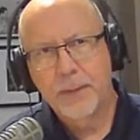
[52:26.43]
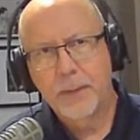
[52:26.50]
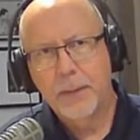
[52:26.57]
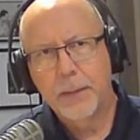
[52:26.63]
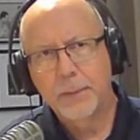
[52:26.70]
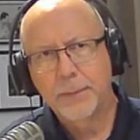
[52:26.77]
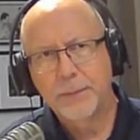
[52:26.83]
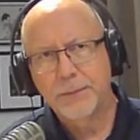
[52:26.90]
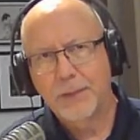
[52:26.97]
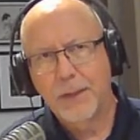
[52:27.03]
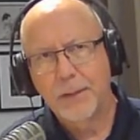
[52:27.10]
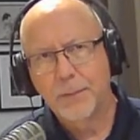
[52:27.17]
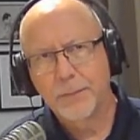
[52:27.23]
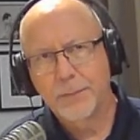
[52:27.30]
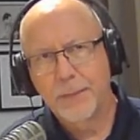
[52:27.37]
Heritage,
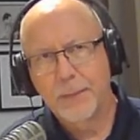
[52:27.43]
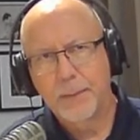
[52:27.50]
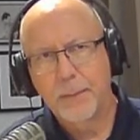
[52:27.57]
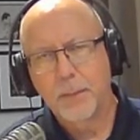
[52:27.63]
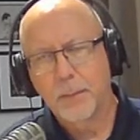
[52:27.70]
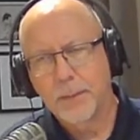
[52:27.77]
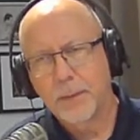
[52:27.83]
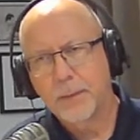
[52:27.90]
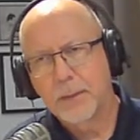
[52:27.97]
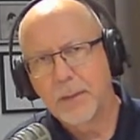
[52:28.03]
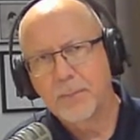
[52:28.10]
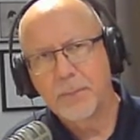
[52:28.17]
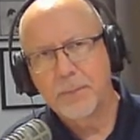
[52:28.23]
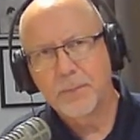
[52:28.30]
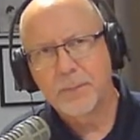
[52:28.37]
I understand. Okay, you
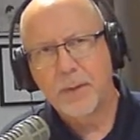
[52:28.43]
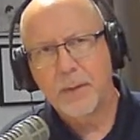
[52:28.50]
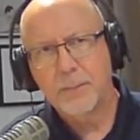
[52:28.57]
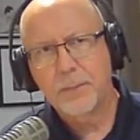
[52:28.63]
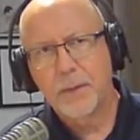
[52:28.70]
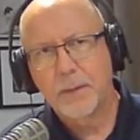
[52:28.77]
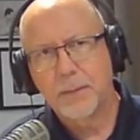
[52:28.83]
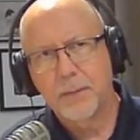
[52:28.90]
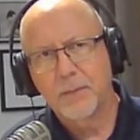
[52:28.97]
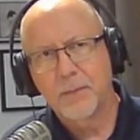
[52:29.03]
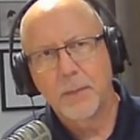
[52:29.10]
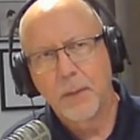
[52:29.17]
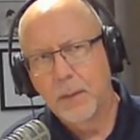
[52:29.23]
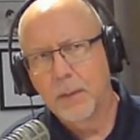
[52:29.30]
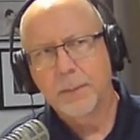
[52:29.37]
came from the South. You had this.
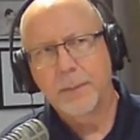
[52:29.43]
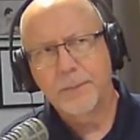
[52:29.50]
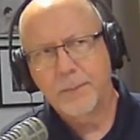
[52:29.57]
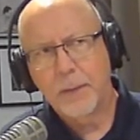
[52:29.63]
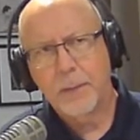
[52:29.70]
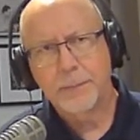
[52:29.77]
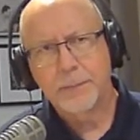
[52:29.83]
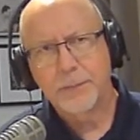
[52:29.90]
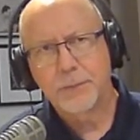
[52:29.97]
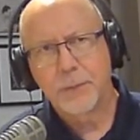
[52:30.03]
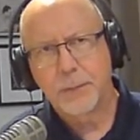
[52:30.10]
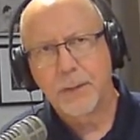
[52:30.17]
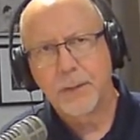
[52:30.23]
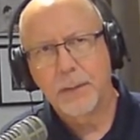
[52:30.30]
That's heritage. Okay.